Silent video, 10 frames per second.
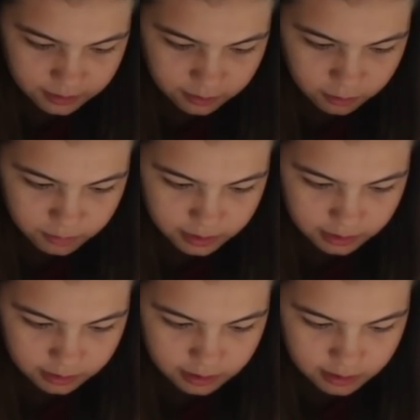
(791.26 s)
find the
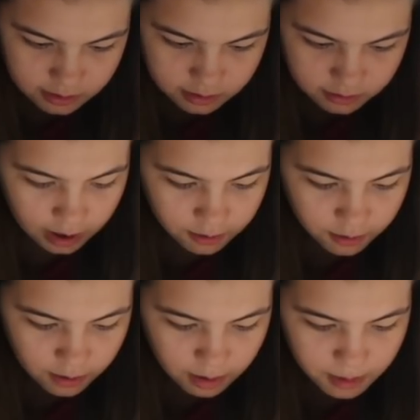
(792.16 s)
opening again. I don't
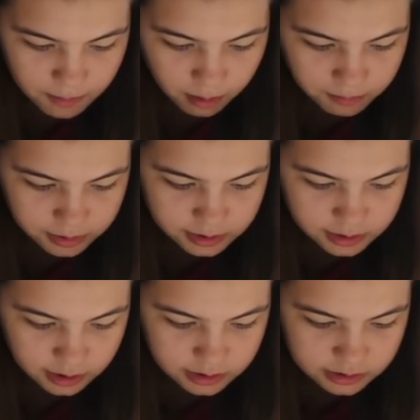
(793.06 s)
know how my mom
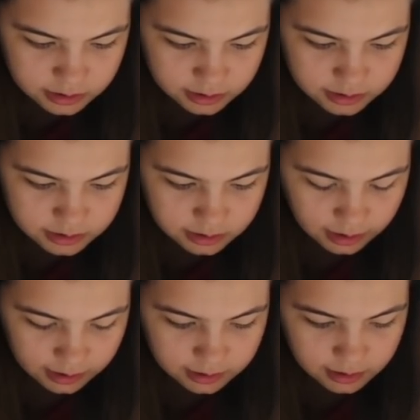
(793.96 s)
does this.
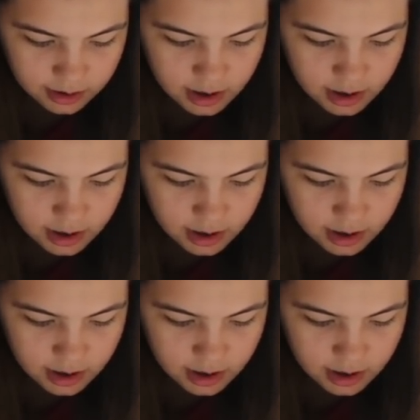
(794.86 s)
Like,